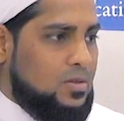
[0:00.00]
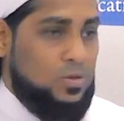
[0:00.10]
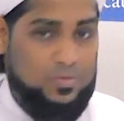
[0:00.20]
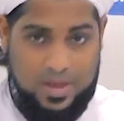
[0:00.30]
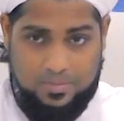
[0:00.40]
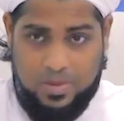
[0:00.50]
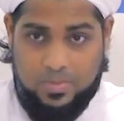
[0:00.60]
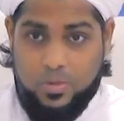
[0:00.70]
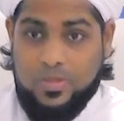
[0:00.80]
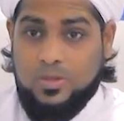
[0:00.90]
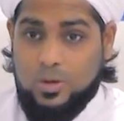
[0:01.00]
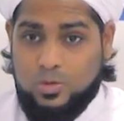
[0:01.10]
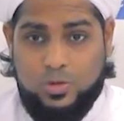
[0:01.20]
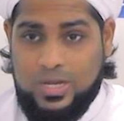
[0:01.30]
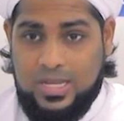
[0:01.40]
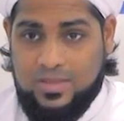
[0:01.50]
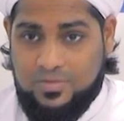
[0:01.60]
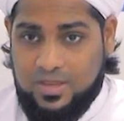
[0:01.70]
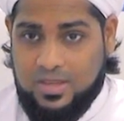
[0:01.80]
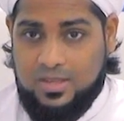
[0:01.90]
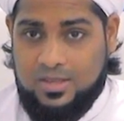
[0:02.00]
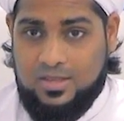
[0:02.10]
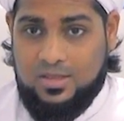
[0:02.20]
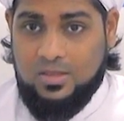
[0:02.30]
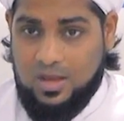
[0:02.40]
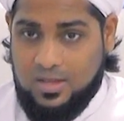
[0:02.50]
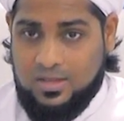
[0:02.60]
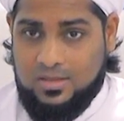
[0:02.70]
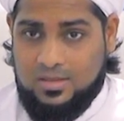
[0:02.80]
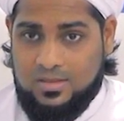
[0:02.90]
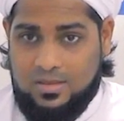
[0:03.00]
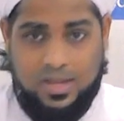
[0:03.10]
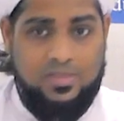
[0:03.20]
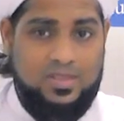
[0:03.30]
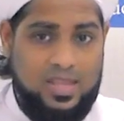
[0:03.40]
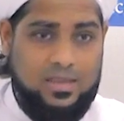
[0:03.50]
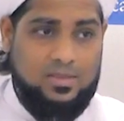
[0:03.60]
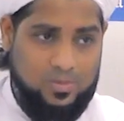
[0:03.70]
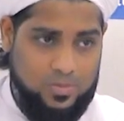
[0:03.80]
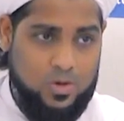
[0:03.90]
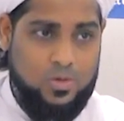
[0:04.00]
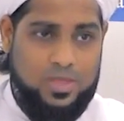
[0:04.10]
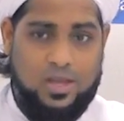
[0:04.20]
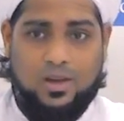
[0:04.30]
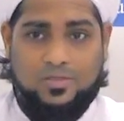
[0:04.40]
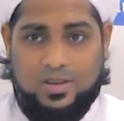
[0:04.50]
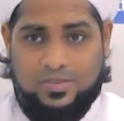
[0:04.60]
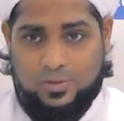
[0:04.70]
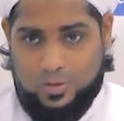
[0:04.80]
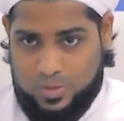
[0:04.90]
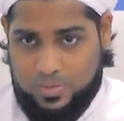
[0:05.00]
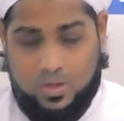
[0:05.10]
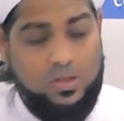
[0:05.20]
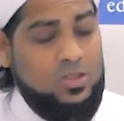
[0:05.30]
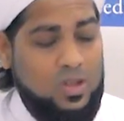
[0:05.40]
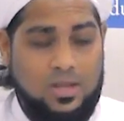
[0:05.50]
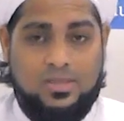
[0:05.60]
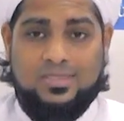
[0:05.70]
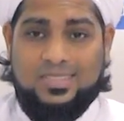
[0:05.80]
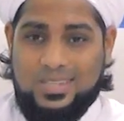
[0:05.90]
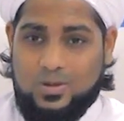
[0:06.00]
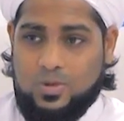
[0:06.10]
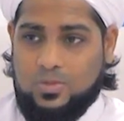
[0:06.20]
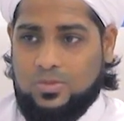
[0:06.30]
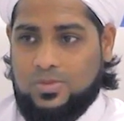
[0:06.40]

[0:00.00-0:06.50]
You find people with no training in fiqh, none. Not even like, oh, they covered a first book, none, zero.